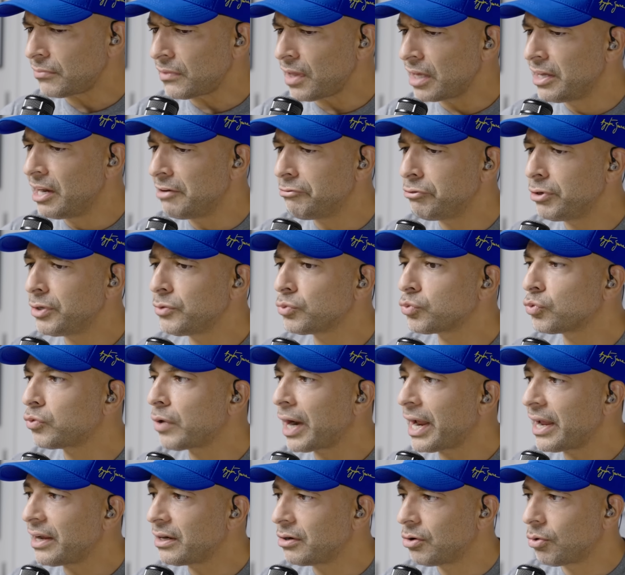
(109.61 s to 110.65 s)
And if we
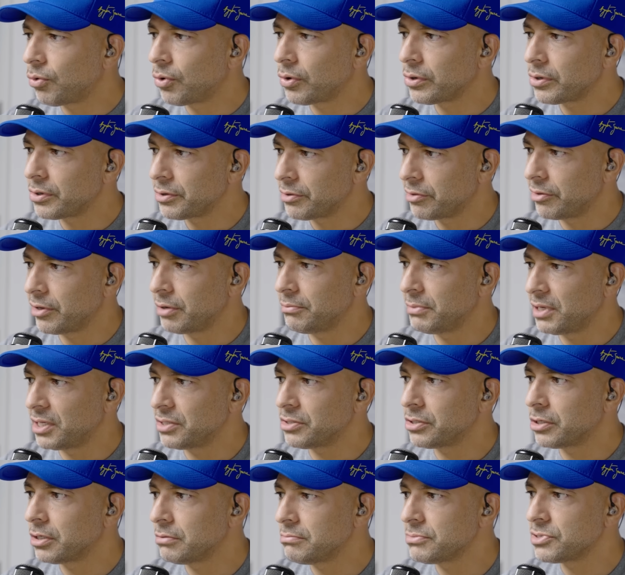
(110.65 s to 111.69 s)
rank ordered them
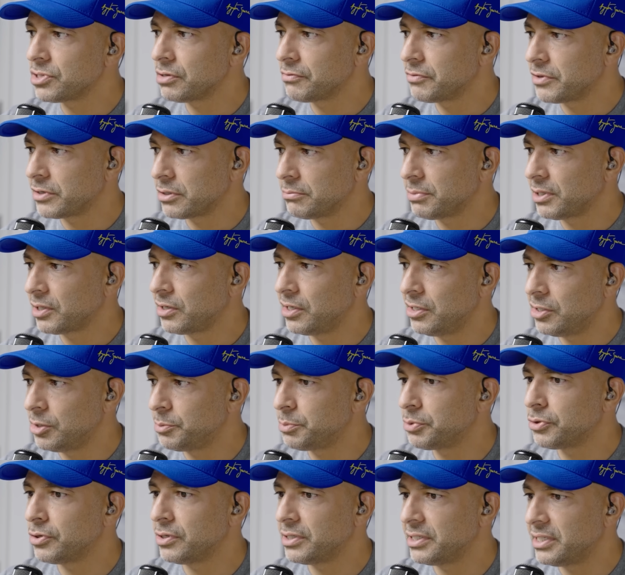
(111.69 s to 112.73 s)
in terms of their ability to
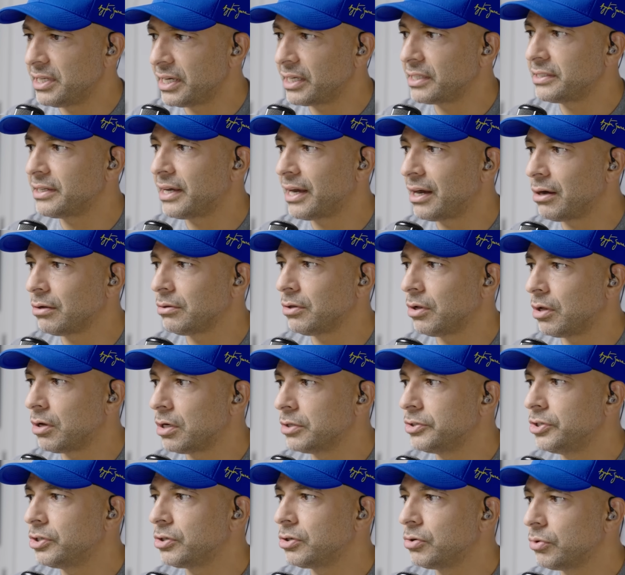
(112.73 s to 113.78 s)
predict how
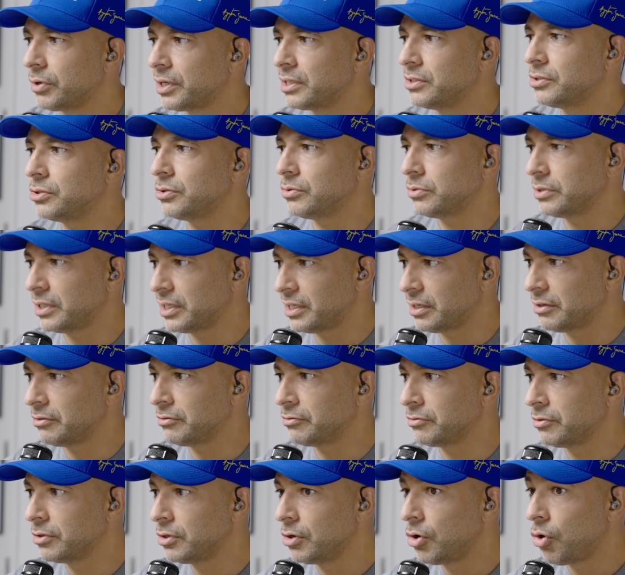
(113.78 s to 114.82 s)
long you're going to
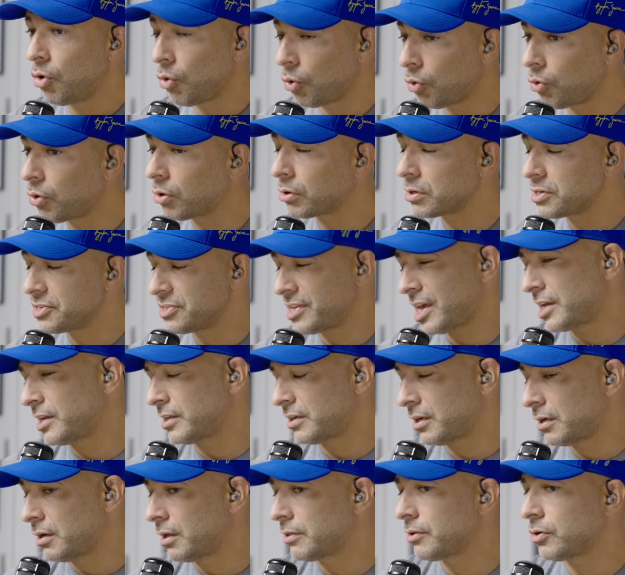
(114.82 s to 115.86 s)
live, or
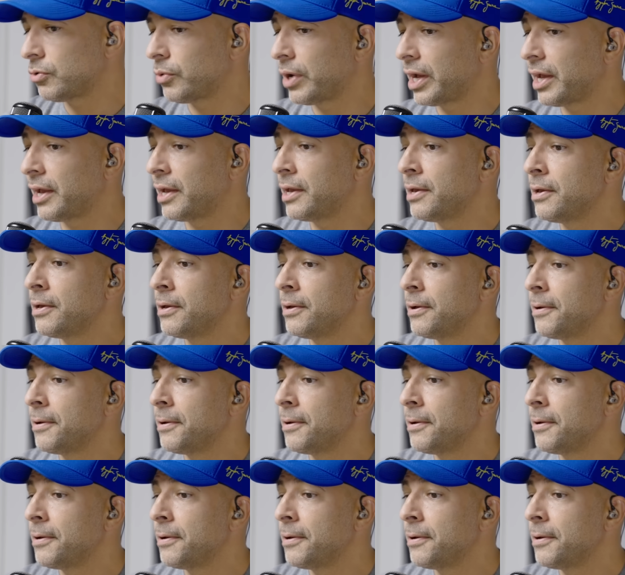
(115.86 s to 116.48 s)
stated another way,